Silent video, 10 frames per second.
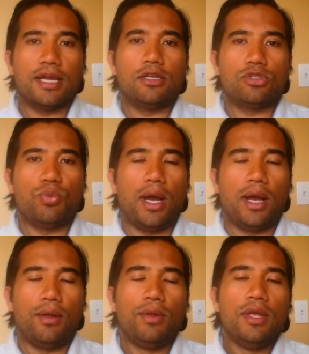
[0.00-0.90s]
things like that
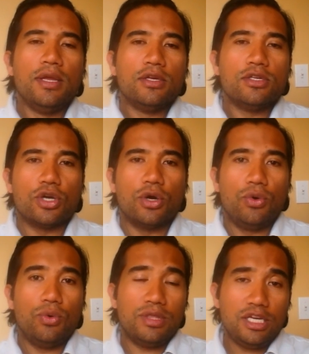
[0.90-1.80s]
as well.
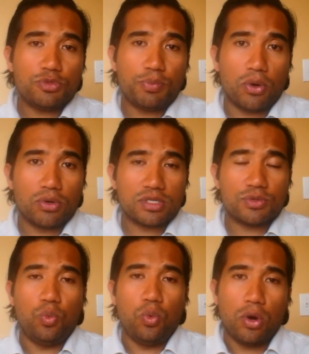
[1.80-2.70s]
So these
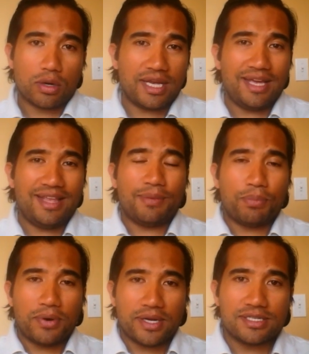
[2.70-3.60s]
spores work in the
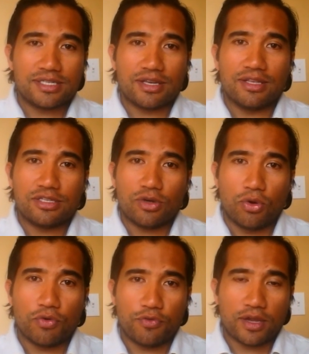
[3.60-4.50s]
presence of this
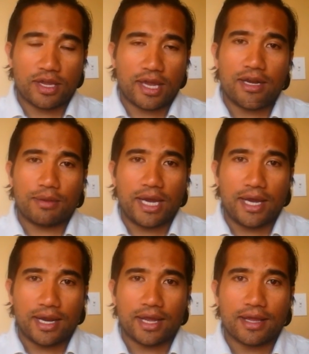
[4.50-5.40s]
horrific
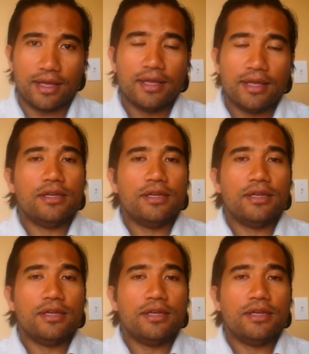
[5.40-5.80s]
antibiotic